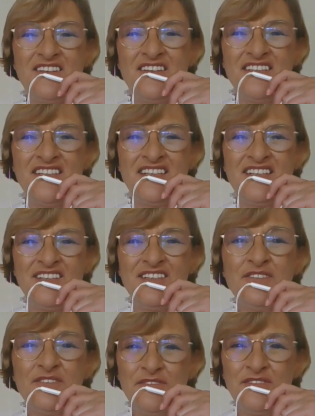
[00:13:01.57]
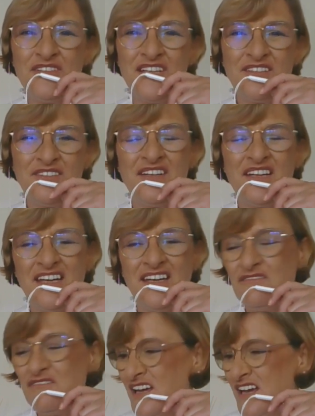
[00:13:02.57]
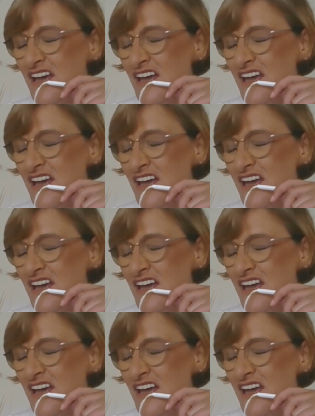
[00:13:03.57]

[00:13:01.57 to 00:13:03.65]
on an interview that you gave